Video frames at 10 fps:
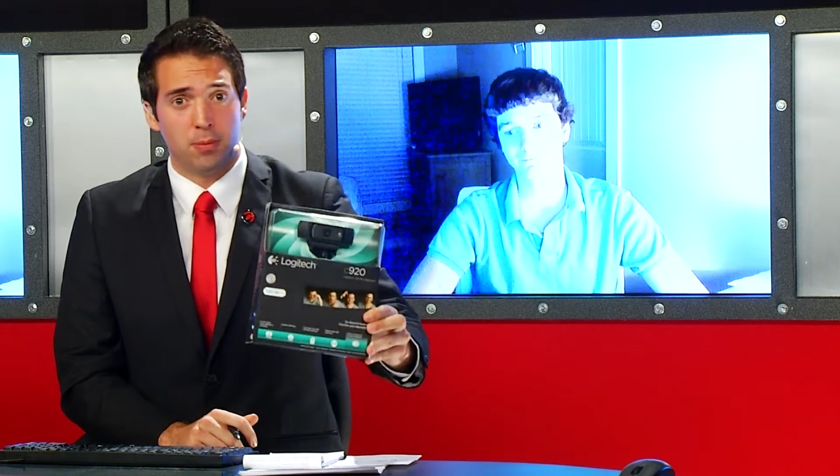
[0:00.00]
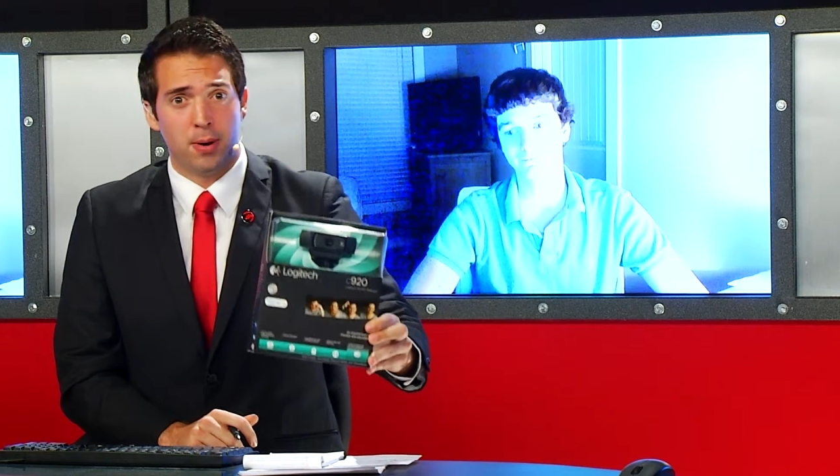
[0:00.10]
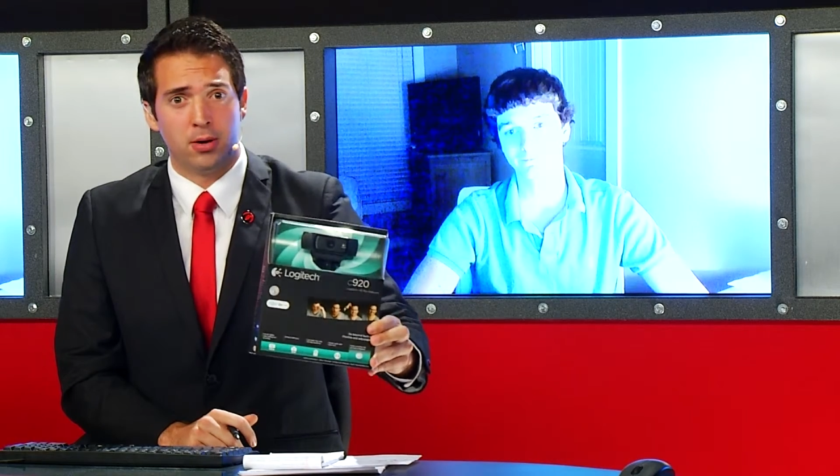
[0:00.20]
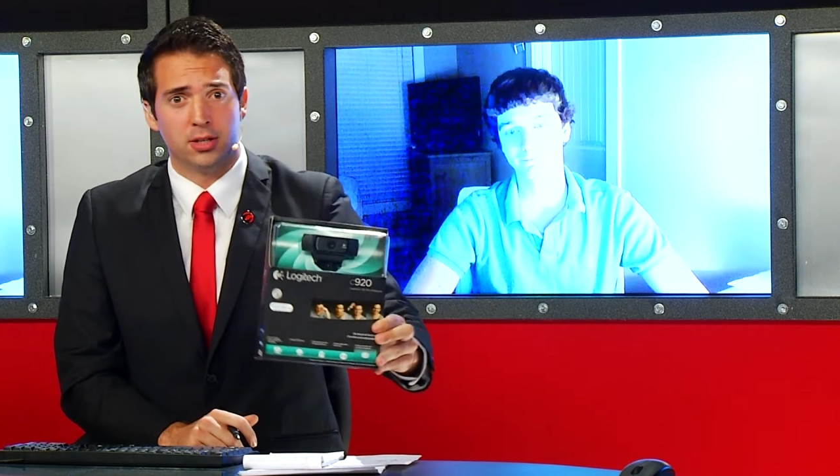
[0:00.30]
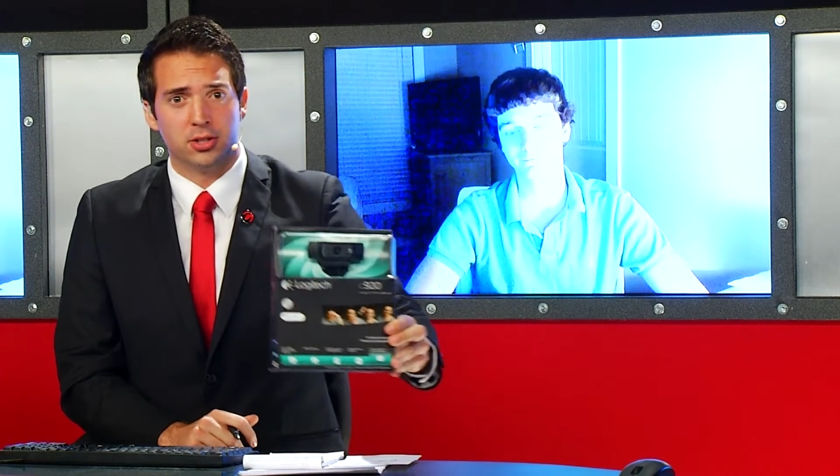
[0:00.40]

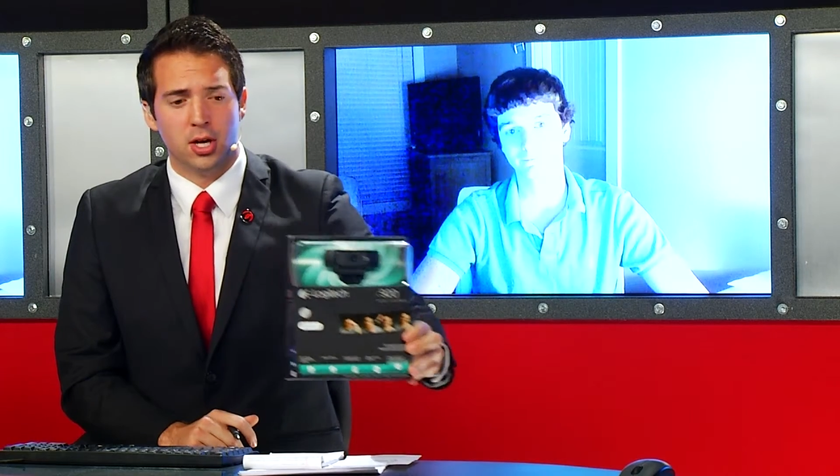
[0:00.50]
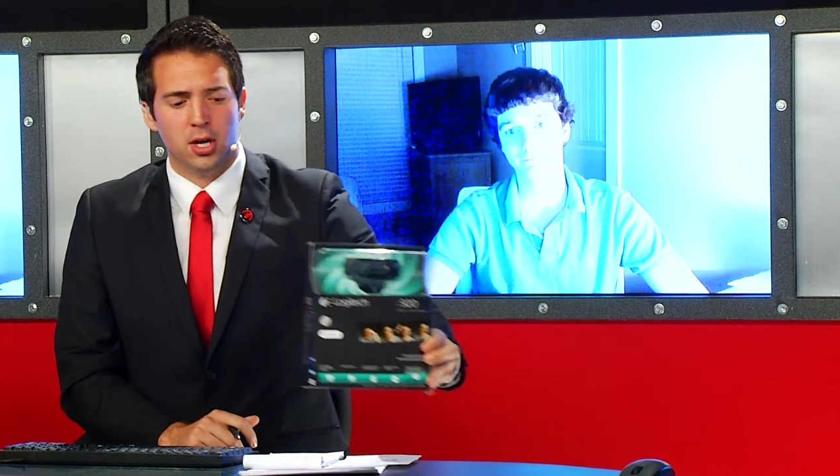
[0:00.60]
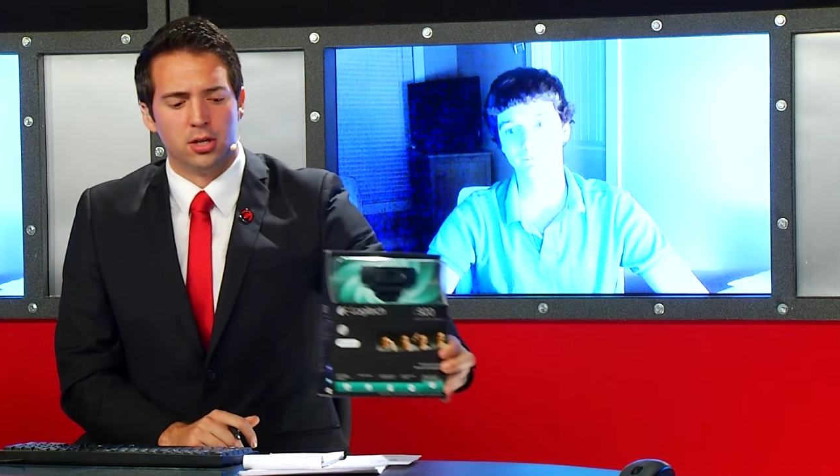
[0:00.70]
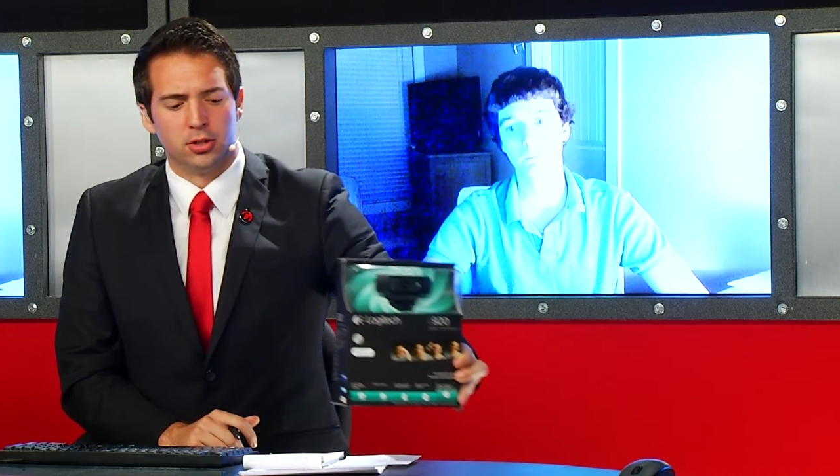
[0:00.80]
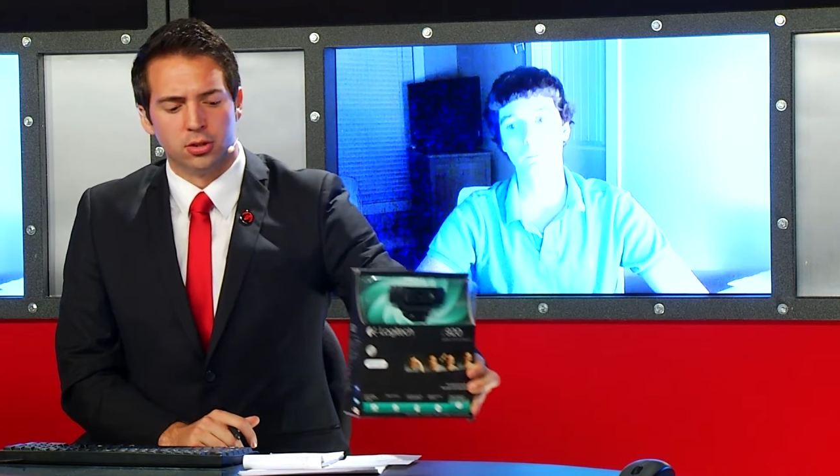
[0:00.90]
opponents
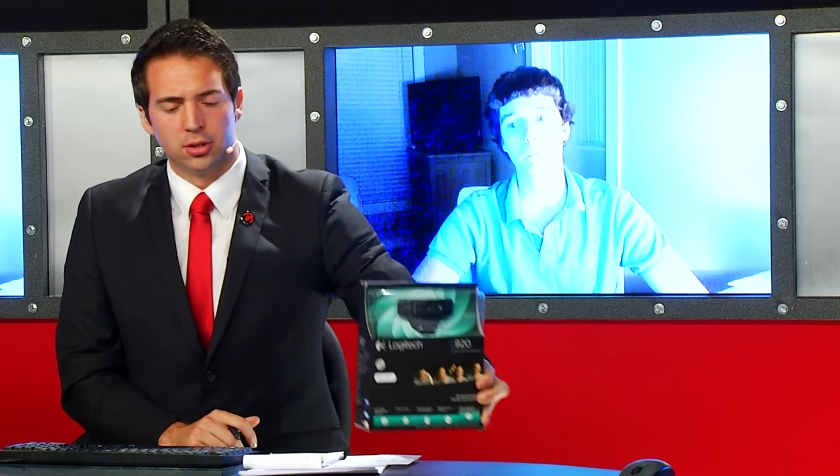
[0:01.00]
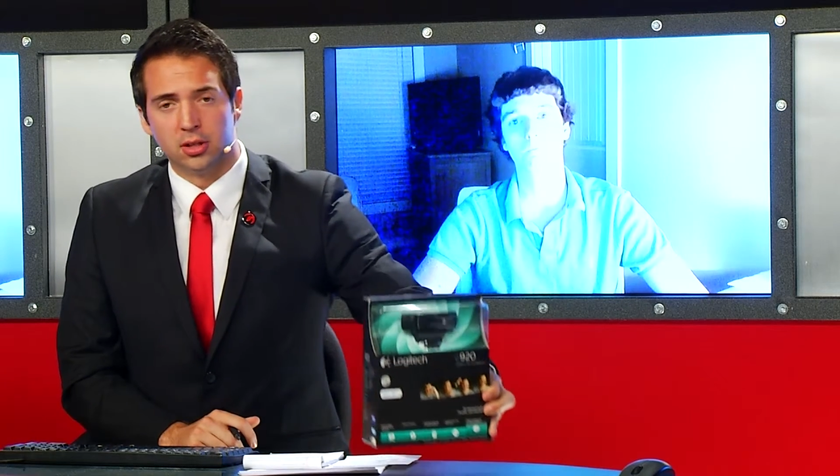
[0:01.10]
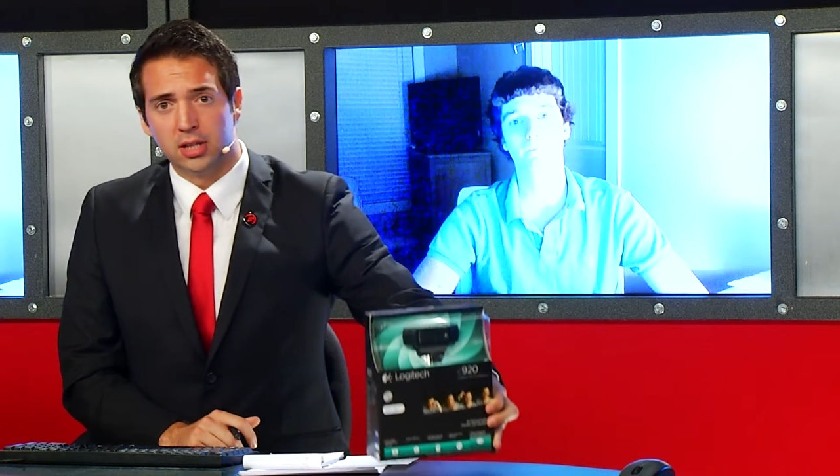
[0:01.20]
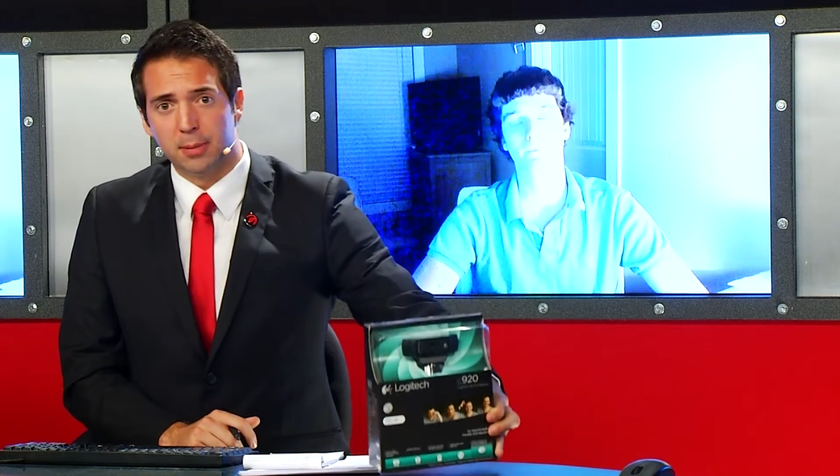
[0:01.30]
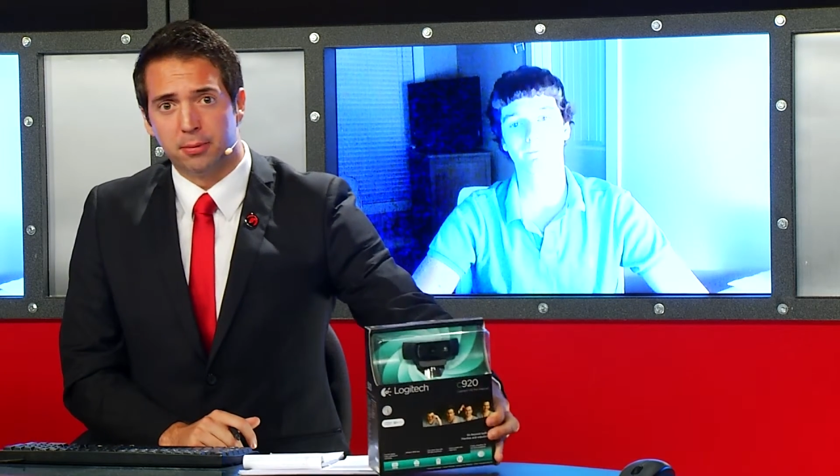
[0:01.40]
during
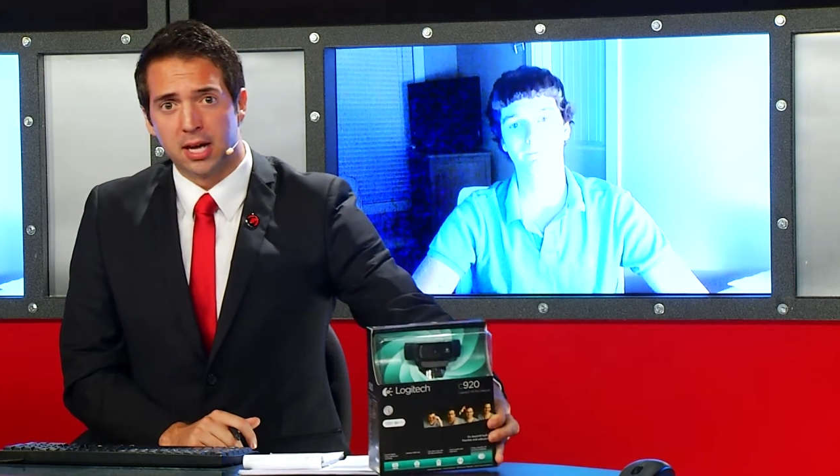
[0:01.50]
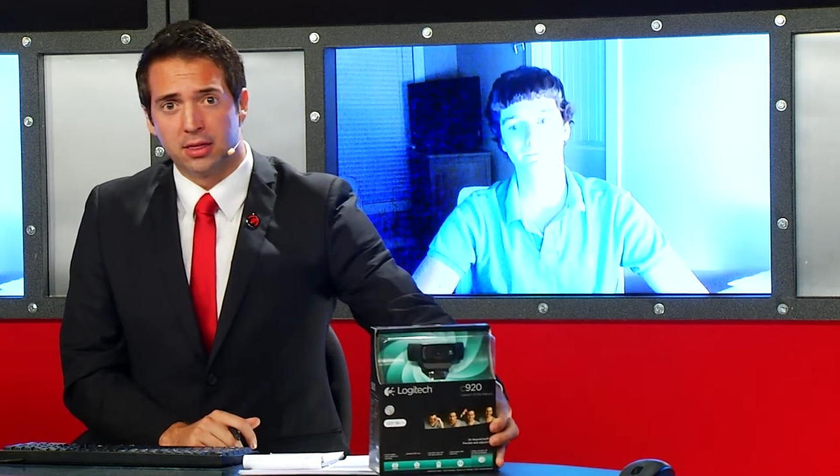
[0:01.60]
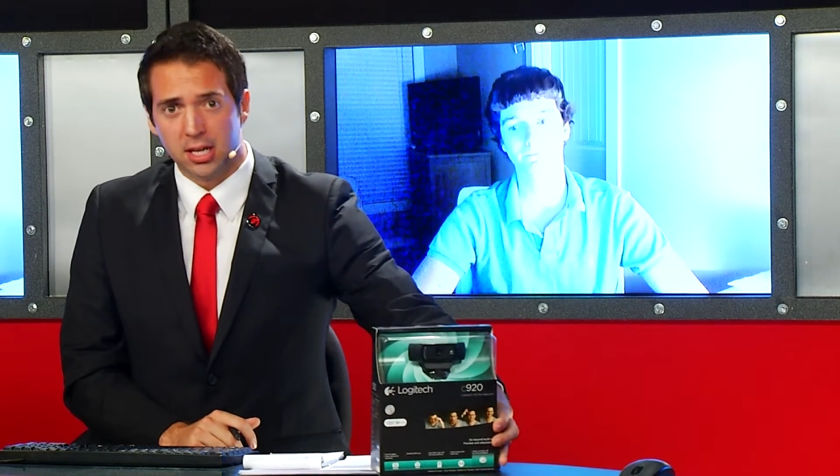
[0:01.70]
the league play.